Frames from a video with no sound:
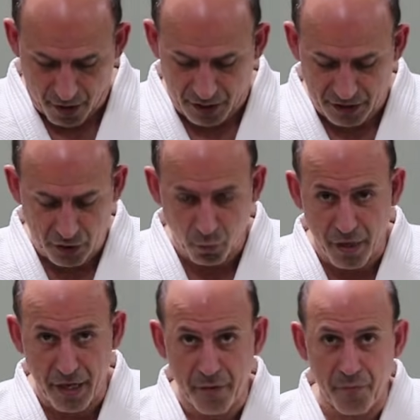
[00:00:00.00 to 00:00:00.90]
This is
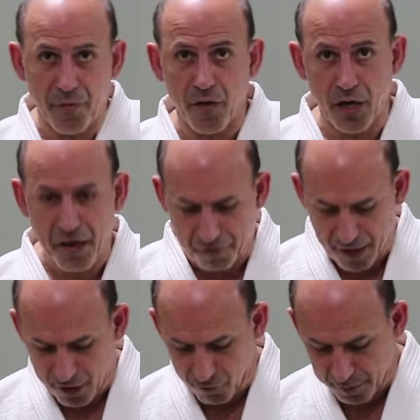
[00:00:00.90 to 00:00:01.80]
where the left
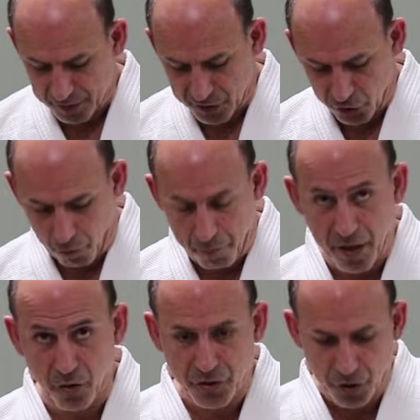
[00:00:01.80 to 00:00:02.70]
hand grabs the top
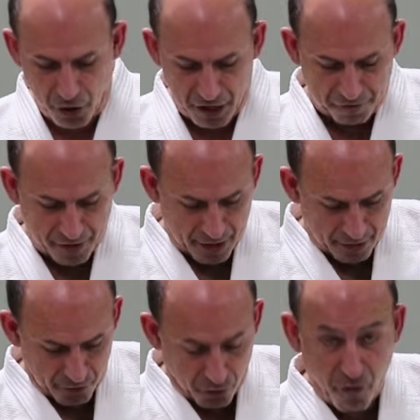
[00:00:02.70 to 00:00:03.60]
belt,
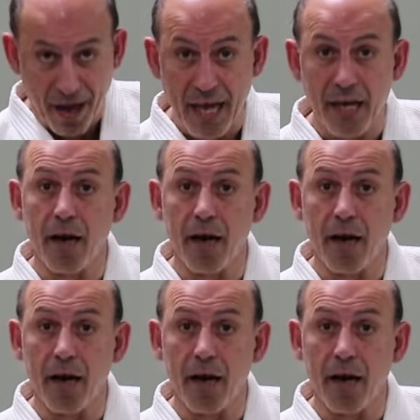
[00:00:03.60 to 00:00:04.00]
your right hand